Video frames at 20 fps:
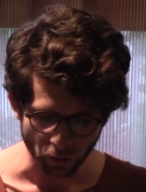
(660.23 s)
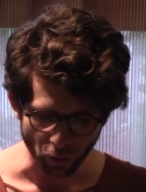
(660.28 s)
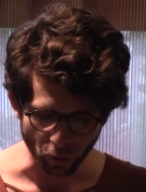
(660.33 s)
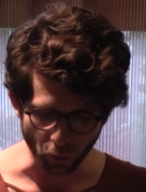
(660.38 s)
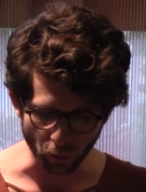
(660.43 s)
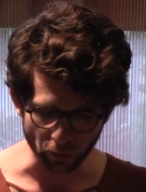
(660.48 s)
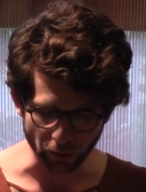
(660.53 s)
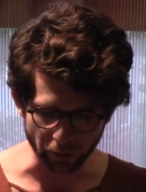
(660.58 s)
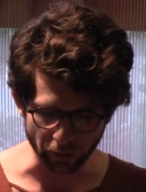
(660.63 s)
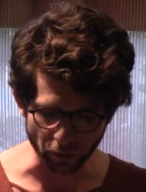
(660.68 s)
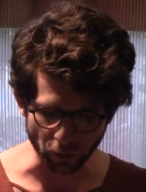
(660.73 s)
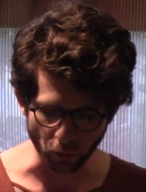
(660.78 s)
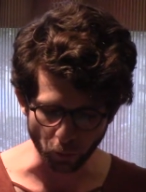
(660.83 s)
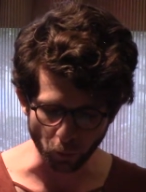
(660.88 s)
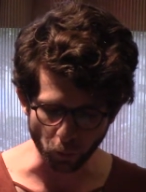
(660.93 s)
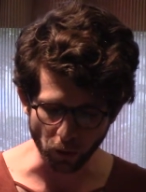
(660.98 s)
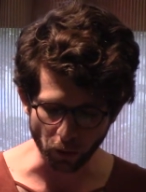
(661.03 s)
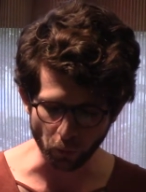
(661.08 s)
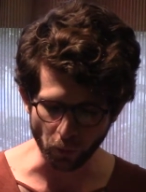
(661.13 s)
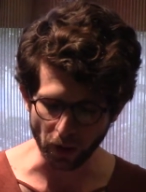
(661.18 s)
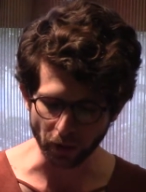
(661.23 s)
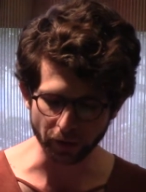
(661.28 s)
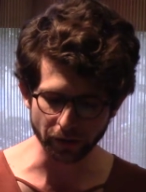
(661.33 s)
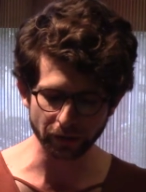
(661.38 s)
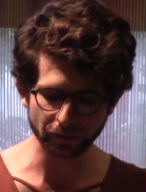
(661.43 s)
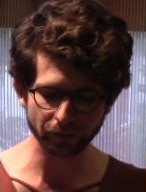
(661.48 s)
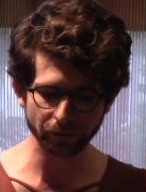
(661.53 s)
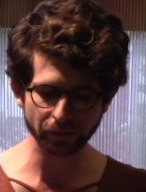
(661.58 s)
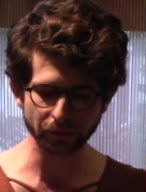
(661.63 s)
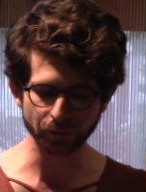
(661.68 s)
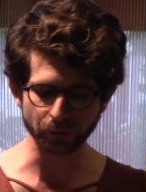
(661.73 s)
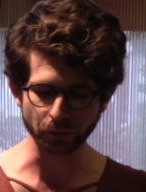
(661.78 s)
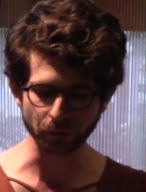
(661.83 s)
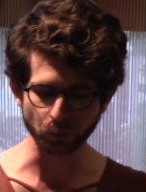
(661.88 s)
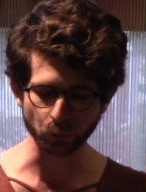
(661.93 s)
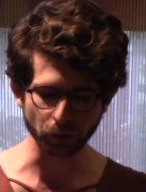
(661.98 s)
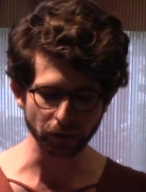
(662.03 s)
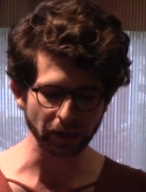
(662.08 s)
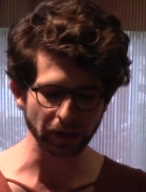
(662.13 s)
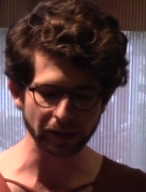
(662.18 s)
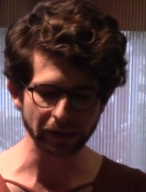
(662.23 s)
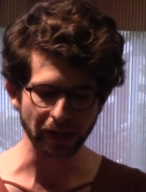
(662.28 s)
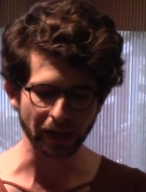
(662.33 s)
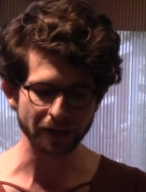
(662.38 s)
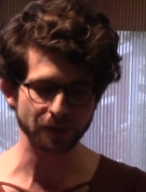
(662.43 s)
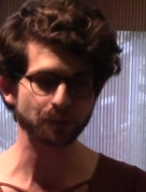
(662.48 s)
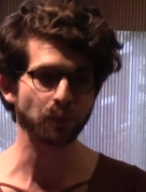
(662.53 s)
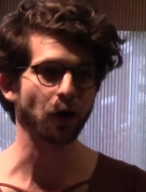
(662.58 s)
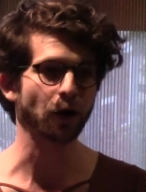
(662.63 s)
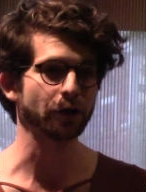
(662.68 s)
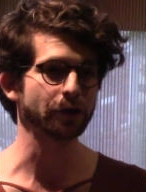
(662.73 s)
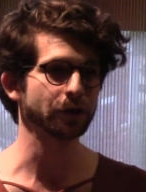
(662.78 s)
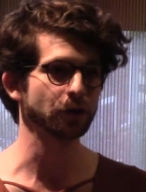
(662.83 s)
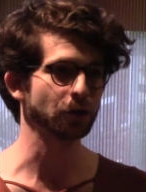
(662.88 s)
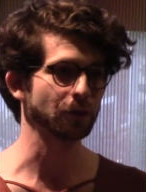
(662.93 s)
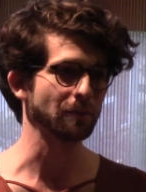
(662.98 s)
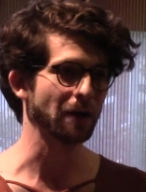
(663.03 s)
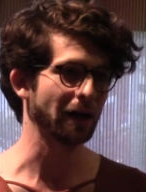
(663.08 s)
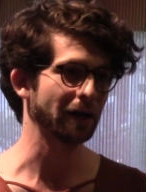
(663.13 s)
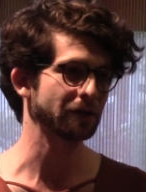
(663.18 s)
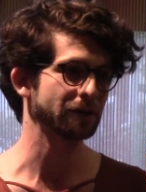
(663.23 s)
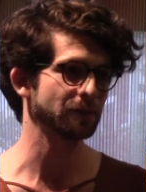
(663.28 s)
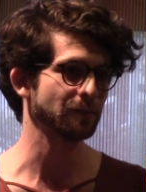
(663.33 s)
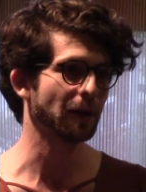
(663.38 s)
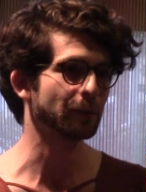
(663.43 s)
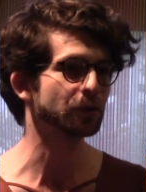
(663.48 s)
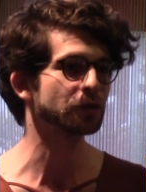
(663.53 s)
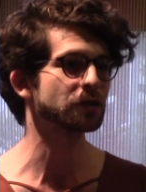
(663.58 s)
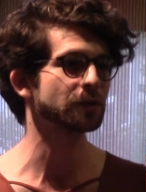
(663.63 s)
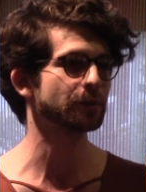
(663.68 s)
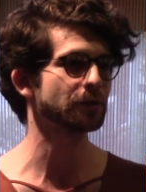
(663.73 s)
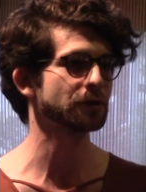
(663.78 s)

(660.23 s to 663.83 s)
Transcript: Where does the sort of working class party or mass membership